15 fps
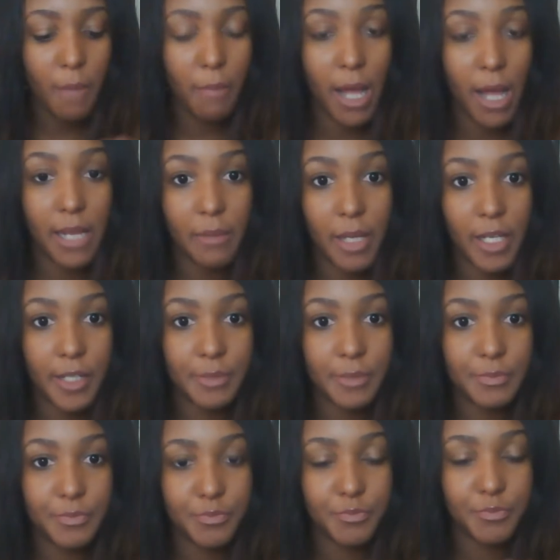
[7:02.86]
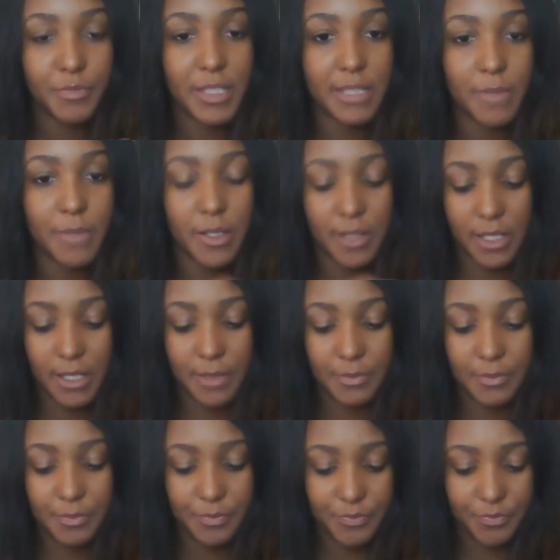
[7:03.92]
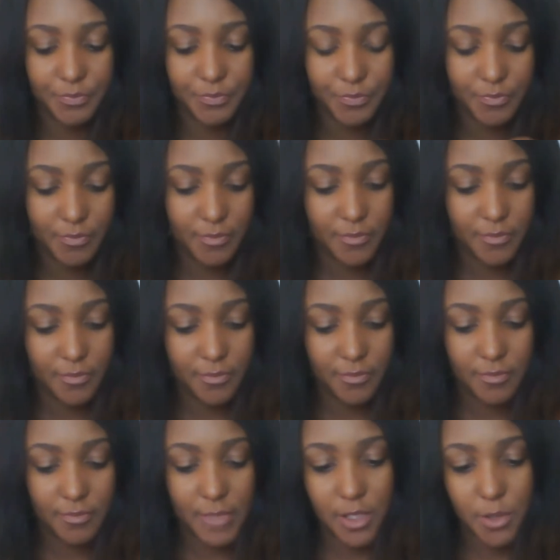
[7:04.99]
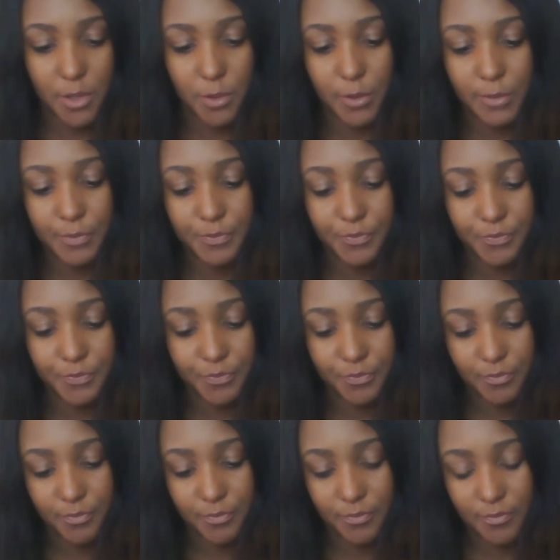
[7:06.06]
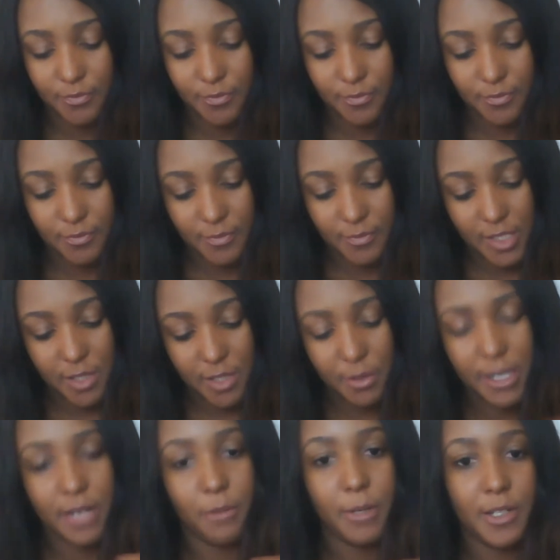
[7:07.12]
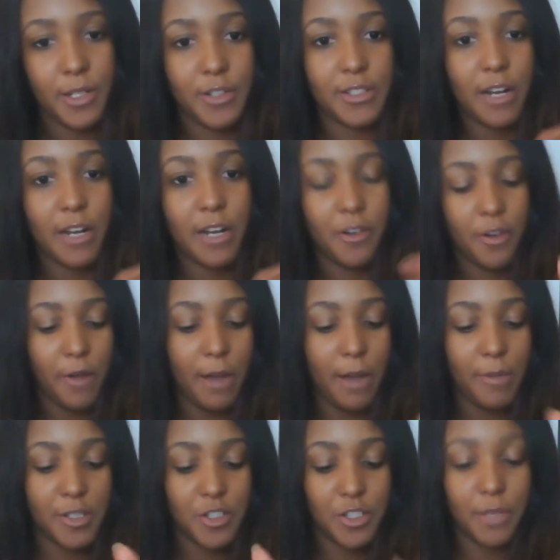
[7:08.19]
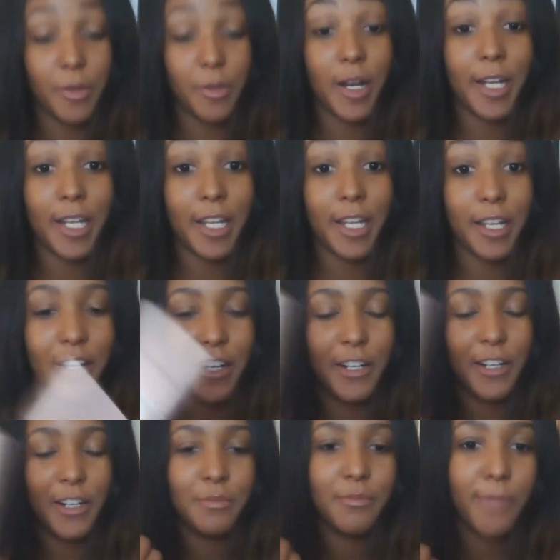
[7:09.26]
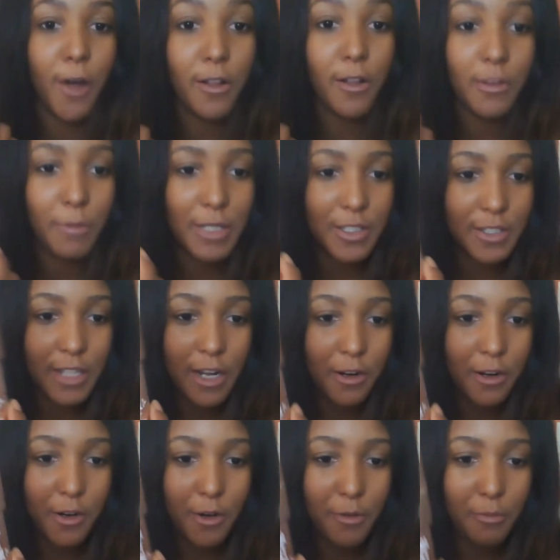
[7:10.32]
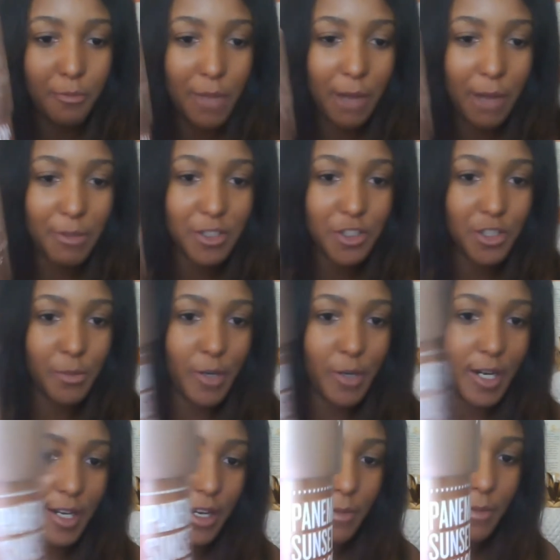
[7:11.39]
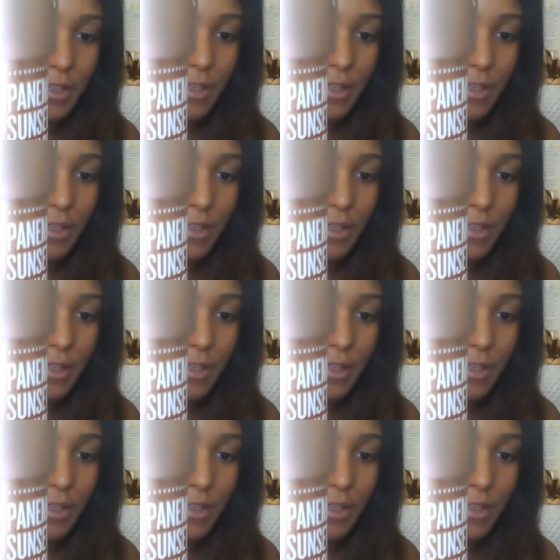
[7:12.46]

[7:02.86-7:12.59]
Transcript: butter. This smells good. That's cool. It's going into winter, so I don't know how much shimmer I need. Or fall and winter, so I don't know how much shimmer I need, but this